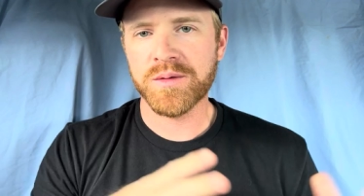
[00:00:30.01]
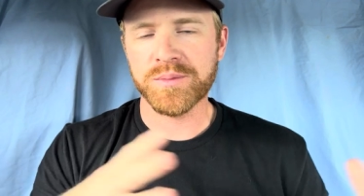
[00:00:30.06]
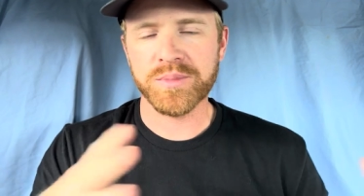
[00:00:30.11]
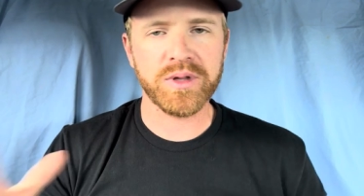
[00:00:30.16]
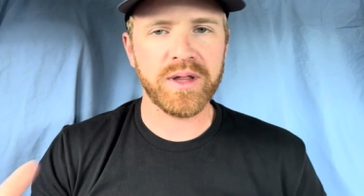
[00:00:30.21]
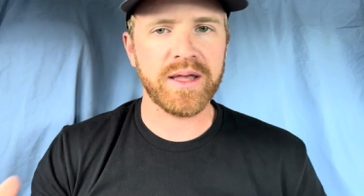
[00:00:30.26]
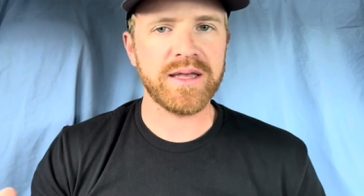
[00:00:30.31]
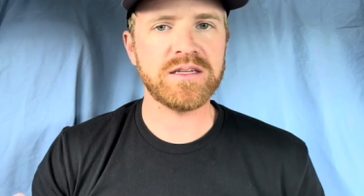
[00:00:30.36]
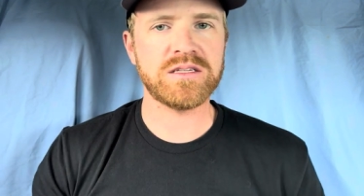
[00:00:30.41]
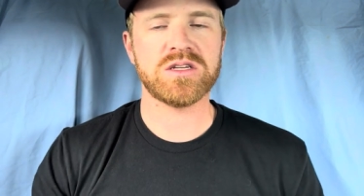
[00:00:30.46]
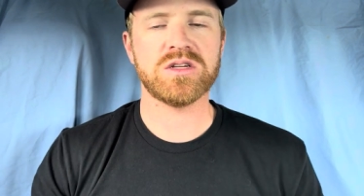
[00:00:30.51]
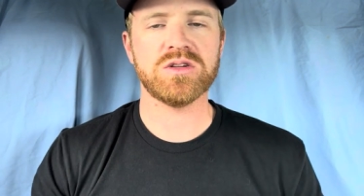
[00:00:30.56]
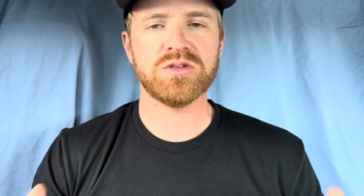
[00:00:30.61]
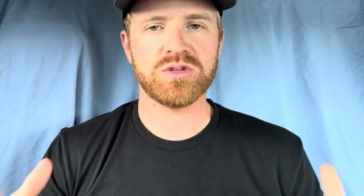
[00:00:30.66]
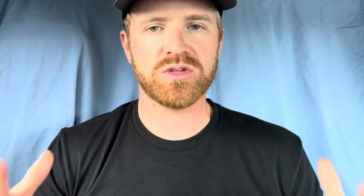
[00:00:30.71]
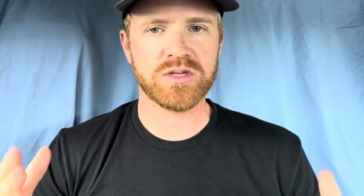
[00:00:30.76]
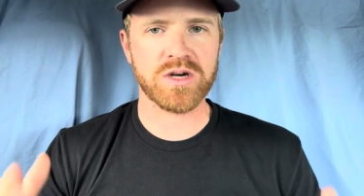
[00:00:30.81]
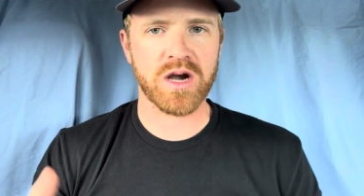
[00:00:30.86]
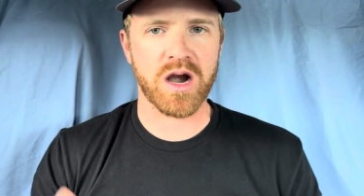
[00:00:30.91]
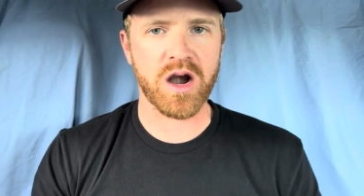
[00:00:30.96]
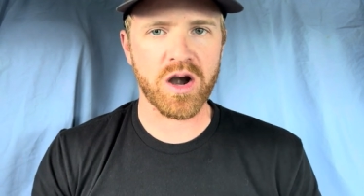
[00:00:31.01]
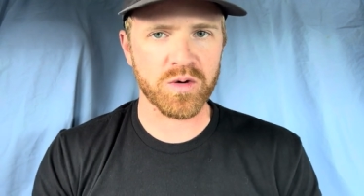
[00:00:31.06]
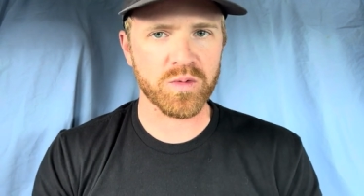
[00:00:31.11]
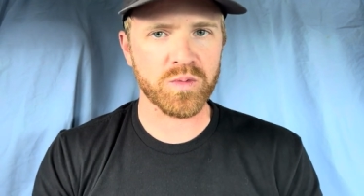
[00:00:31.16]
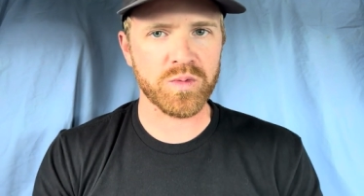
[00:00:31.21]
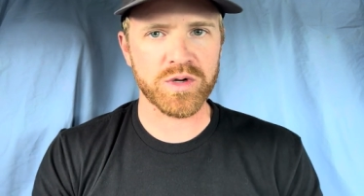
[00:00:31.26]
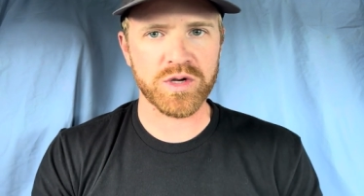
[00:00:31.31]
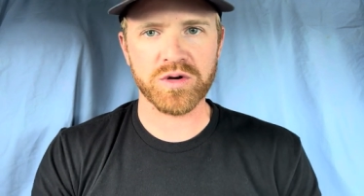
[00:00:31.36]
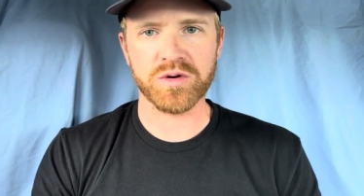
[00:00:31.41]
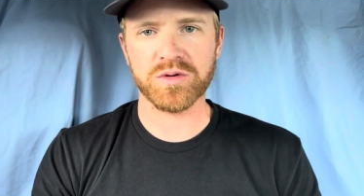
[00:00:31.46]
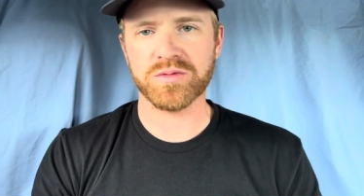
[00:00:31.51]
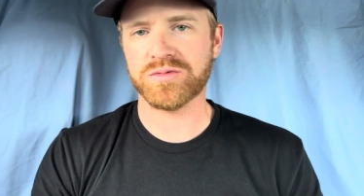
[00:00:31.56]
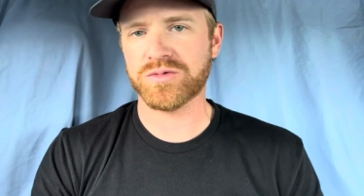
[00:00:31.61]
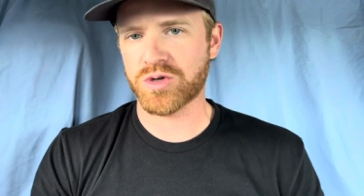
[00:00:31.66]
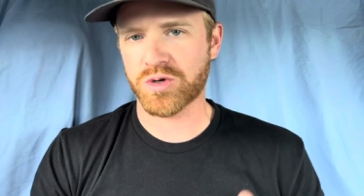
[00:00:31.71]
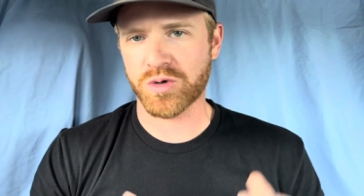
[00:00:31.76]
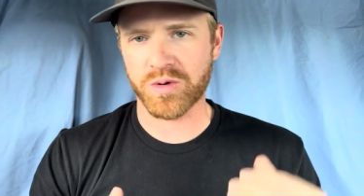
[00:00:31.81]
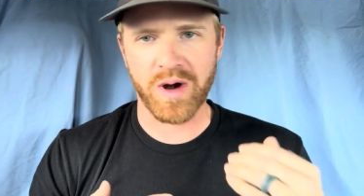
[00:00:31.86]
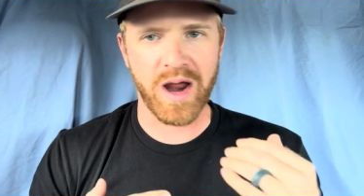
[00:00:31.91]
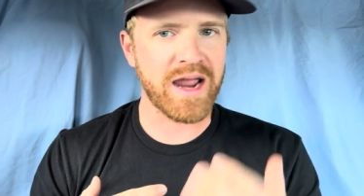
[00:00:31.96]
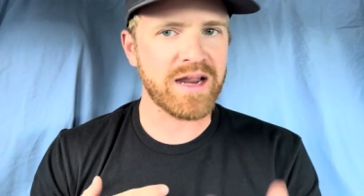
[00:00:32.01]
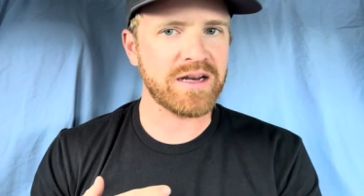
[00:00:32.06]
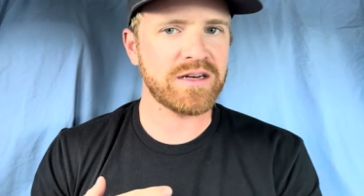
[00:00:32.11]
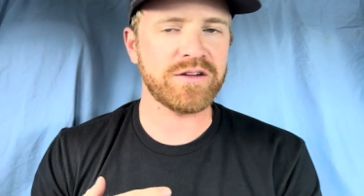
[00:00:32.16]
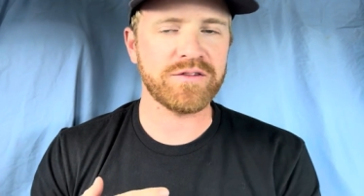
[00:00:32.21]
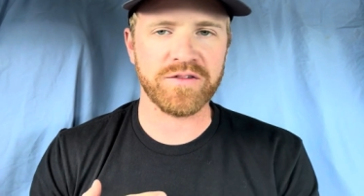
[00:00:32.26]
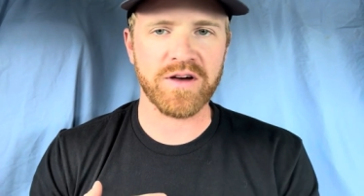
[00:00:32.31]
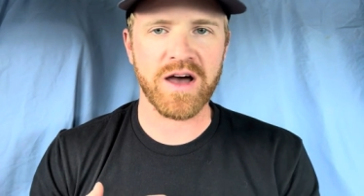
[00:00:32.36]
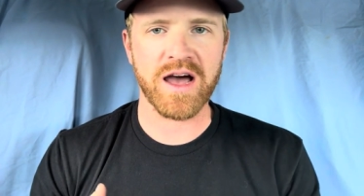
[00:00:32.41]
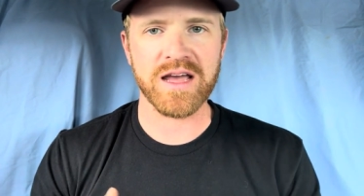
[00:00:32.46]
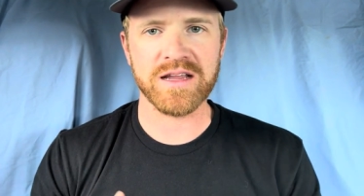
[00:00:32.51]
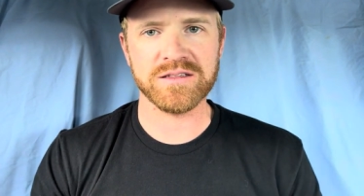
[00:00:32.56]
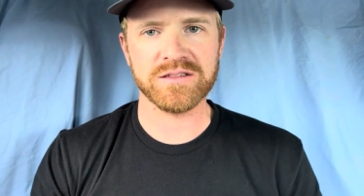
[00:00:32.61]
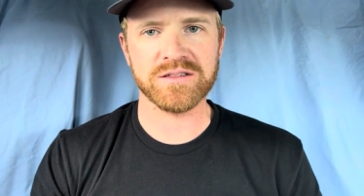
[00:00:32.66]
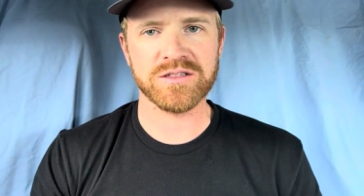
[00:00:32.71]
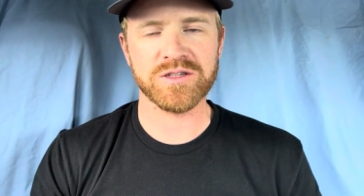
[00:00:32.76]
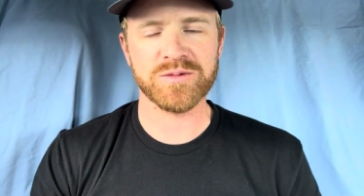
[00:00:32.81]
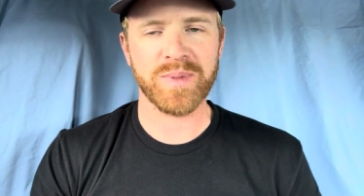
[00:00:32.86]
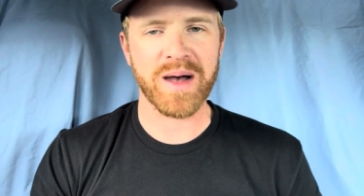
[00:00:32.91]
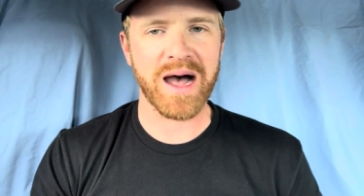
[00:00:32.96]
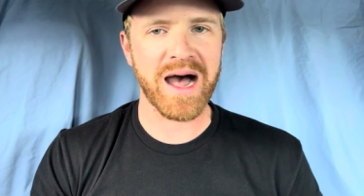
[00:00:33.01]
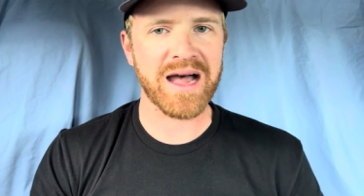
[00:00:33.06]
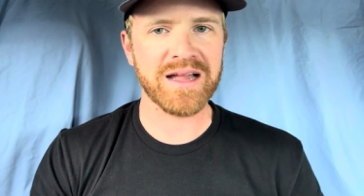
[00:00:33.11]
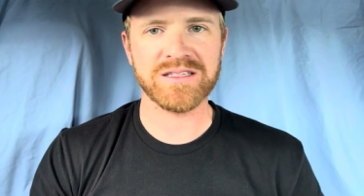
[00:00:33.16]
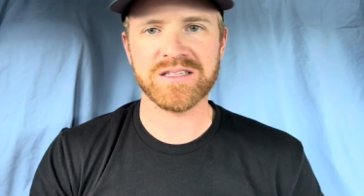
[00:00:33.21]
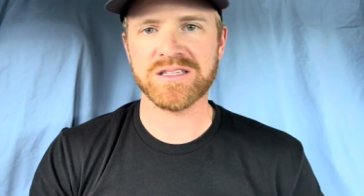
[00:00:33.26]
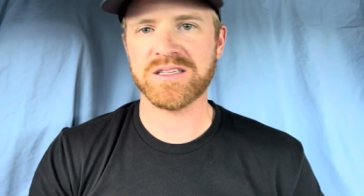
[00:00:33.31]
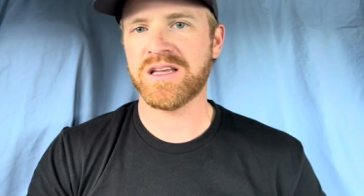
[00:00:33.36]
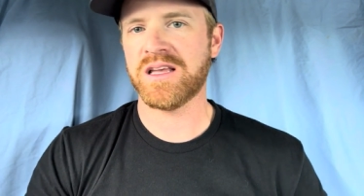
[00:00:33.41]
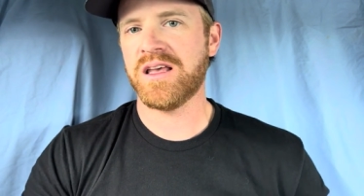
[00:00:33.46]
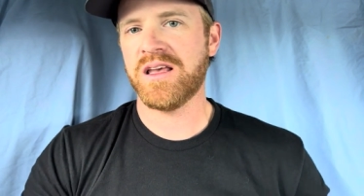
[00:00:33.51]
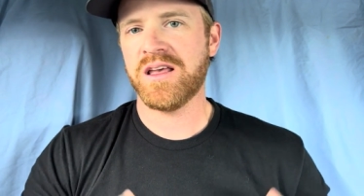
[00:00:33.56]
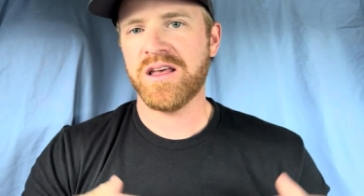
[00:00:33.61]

place to start when you're trying to find spots